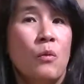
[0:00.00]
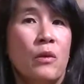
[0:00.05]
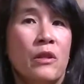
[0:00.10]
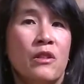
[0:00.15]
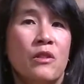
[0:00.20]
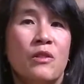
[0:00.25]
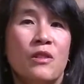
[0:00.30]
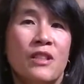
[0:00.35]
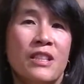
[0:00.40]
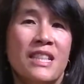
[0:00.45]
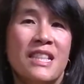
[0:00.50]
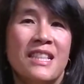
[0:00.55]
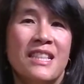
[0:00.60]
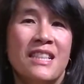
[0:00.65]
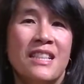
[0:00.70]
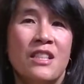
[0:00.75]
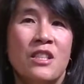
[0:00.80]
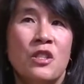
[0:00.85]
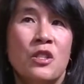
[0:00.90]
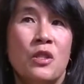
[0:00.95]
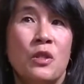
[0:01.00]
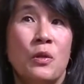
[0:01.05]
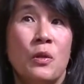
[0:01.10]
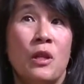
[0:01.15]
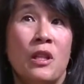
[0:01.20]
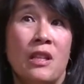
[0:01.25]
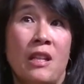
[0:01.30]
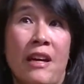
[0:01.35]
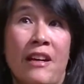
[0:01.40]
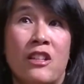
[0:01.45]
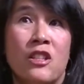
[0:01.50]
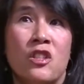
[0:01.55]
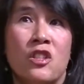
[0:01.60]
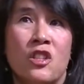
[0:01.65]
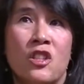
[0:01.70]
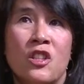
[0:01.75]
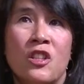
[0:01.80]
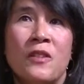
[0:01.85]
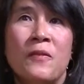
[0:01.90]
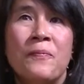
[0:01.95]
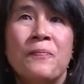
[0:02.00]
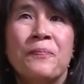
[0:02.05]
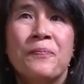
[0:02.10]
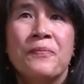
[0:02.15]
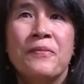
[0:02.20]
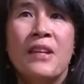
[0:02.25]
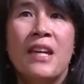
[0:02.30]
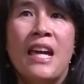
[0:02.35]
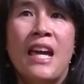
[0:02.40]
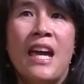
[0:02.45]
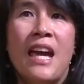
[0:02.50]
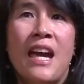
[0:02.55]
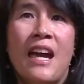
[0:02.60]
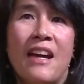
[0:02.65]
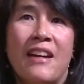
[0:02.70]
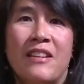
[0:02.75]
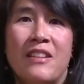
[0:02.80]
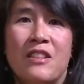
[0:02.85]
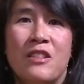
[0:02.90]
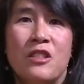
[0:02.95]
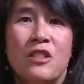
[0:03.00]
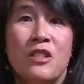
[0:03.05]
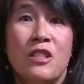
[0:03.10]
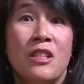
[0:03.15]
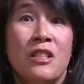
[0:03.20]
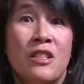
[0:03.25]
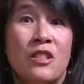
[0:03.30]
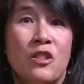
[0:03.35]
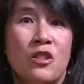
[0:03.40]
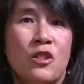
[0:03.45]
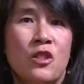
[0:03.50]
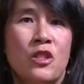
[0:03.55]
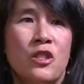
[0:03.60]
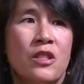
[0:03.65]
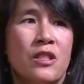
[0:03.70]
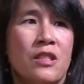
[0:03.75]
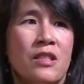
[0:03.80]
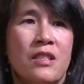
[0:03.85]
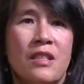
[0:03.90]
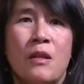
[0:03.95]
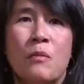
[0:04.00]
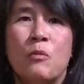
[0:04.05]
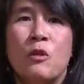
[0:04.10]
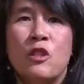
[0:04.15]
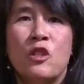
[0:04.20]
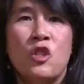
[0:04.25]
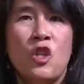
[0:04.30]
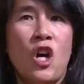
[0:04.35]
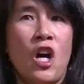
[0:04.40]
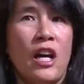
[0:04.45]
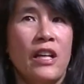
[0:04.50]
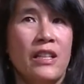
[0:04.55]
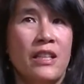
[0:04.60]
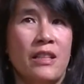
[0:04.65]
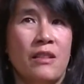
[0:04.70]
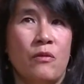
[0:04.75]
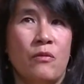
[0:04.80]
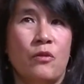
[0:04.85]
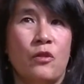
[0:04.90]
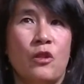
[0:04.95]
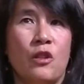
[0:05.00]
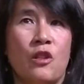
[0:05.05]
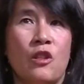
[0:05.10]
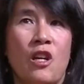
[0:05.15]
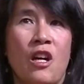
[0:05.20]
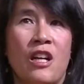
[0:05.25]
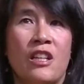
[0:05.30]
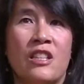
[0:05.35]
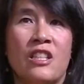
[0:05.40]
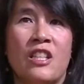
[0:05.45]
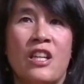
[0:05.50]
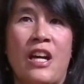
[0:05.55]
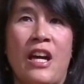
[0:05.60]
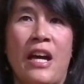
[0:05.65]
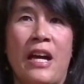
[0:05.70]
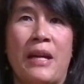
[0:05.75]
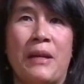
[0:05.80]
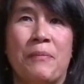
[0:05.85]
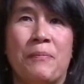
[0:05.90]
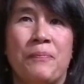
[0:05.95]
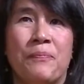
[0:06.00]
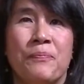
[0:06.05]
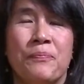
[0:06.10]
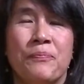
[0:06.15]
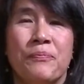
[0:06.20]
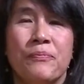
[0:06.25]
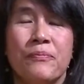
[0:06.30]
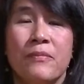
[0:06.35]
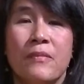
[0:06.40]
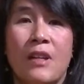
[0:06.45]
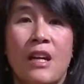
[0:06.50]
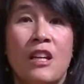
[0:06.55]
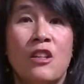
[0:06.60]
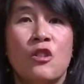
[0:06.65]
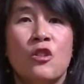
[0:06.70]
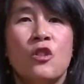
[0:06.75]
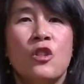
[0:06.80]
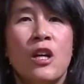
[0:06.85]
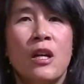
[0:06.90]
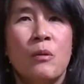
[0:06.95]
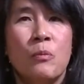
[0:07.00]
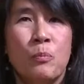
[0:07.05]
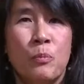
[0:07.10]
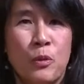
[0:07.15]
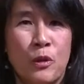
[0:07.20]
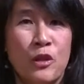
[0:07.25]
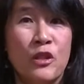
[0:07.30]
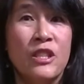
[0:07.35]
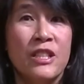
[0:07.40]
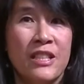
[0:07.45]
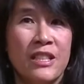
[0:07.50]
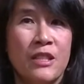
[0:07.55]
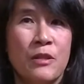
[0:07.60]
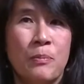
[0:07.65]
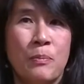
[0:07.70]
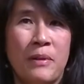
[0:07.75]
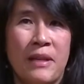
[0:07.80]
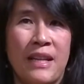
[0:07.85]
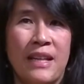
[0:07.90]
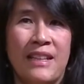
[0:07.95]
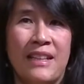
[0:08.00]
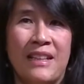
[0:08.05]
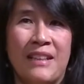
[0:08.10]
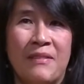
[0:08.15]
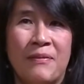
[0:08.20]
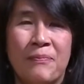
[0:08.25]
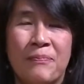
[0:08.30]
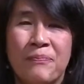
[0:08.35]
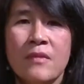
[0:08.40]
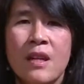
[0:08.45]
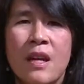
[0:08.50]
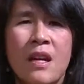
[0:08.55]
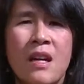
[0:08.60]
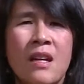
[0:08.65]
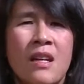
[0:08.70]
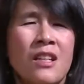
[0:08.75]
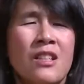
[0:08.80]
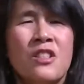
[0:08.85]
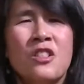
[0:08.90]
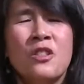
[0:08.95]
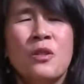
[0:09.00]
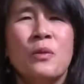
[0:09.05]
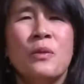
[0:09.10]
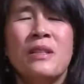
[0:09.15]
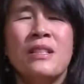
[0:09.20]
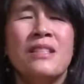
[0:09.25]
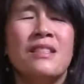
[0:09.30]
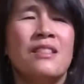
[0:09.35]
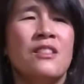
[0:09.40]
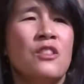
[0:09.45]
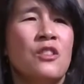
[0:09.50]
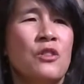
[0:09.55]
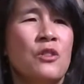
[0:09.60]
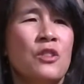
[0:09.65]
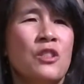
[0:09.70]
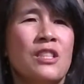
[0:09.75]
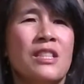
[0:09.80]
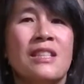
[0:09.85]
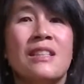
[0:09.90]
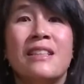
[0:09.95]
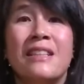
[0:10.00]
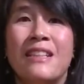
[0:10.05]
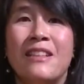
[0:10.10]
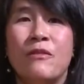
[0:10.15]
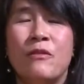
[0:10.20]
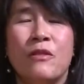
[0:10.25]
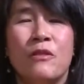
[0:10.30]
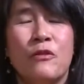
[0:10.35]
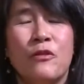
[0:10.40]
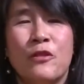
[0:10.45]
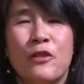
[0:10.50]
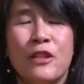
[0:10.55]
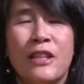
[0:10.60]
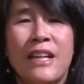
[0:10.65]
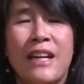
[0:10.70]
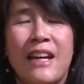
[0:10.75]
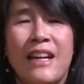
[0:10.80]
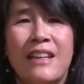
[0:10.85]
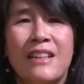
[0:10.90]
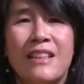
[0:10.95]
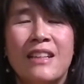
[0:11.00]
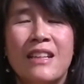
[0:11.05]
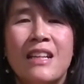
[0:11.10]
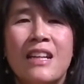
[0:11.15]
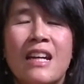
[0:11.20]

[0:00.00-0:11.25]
when you're listening to a lecture and it's just someone talking for a long time and you're not participating, it's so easy to just leave and forget.